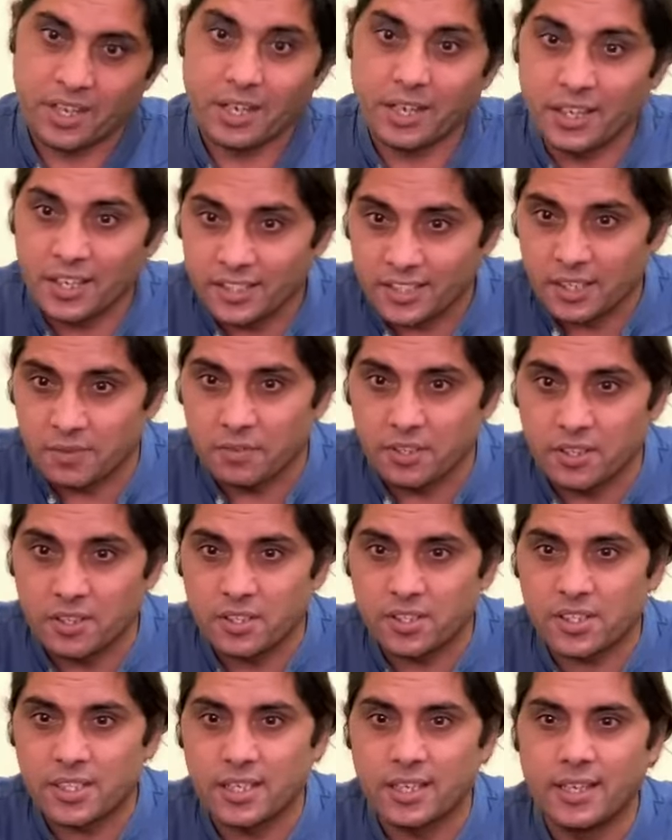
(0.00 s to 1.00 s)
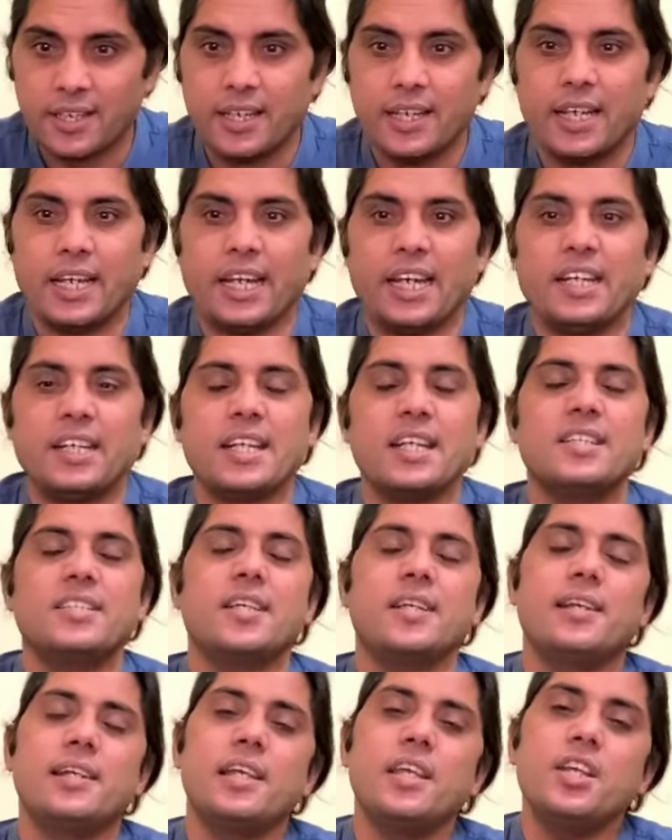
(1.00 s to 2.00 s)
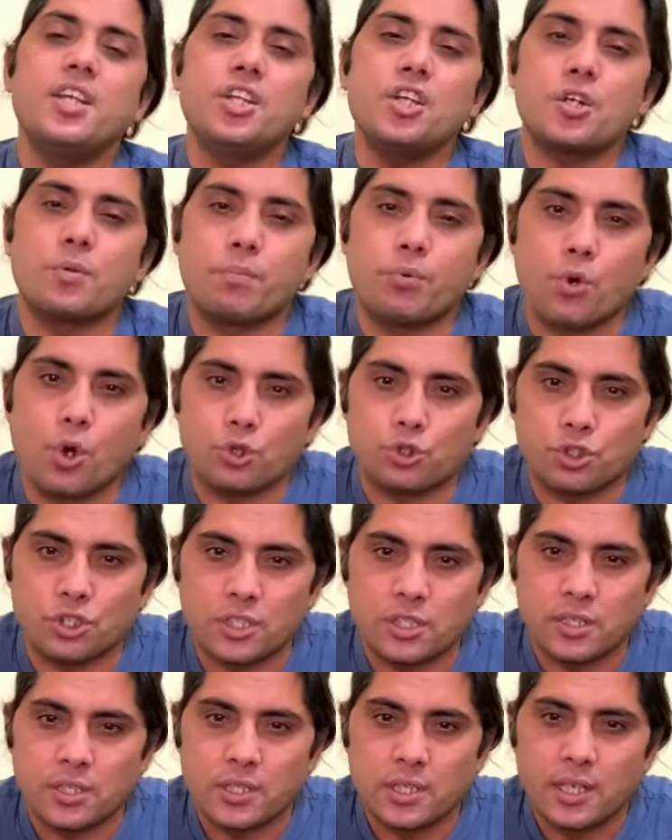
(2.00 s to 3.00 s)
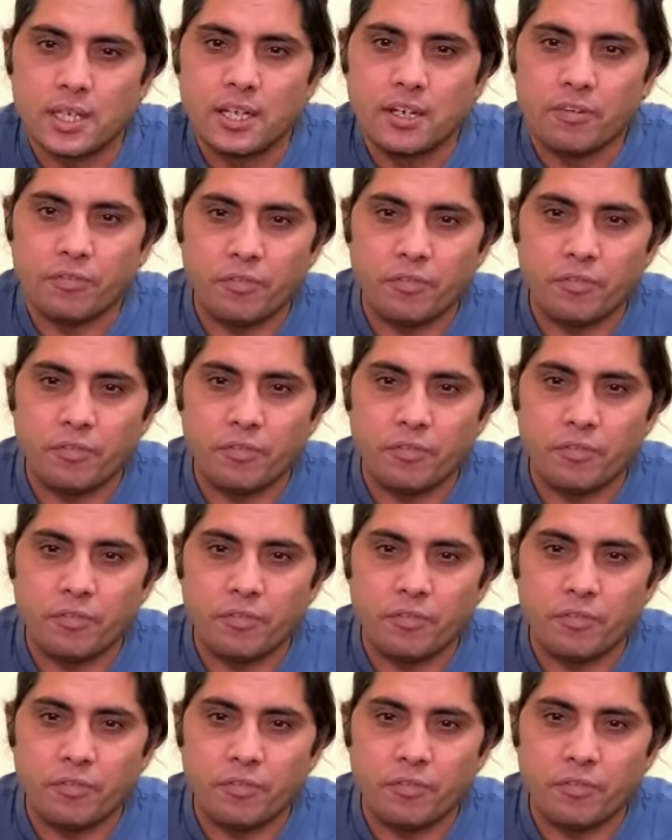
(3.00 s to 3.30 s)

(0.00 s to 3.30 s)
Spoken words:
In other words, it is a linear process